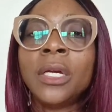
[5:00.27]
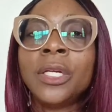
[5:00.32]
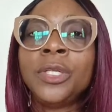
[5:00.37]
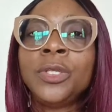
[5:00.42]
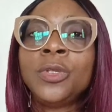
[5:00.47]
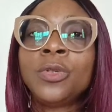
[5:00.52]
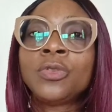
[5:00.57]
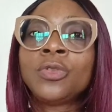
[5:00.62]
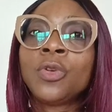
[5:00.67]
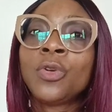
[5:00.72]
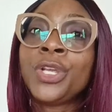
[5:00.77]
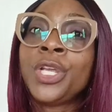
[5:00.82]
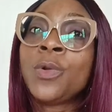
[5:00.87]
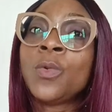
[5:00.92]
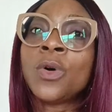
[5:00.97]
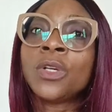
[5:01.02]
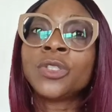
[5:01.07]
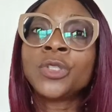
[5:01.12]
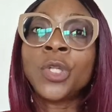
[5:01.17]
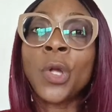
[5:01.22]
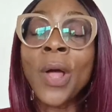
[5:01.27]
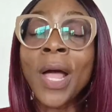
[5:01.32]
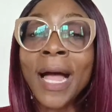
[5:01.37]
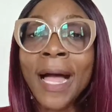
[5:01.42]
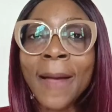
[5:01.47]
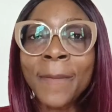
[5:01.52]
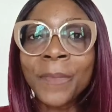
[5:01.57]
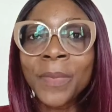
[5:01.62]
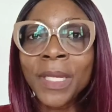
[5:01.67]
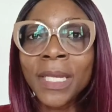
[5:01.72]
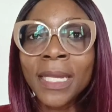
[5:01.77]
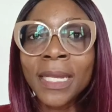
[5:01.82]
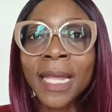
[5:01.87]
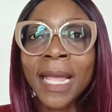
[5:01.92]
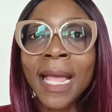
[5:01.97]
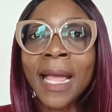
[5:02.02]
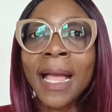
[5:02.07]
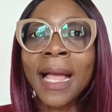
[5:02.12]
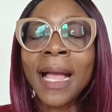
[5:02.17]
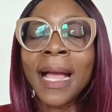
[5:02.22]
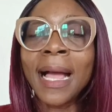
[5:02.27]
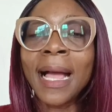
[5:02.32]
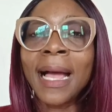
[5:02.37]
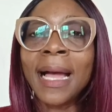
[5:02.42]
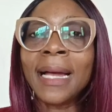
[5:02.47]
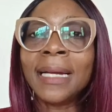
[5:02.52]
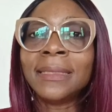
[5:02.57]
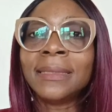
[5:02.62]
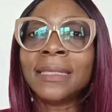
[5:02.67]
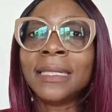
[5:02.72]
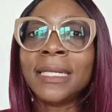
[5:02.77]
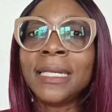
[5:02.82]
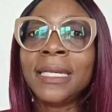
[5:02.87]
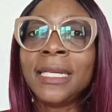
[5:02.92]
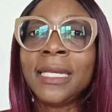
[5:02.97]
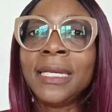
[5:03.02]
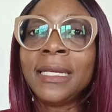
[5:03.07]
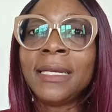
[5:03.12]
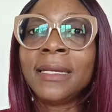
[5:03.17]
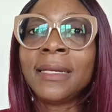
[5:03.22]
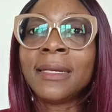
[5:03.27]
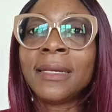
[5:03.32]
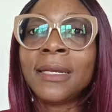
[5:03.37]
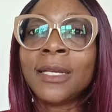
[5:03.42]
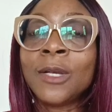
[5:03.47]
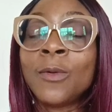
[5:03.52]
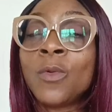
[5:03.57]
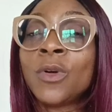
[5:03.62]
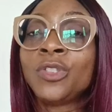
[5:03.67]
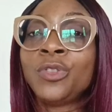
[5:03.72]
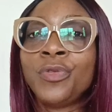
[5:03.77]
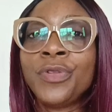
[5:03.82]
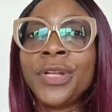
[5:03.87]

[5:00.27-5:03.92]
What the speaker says: You know, so he was not happy, and he was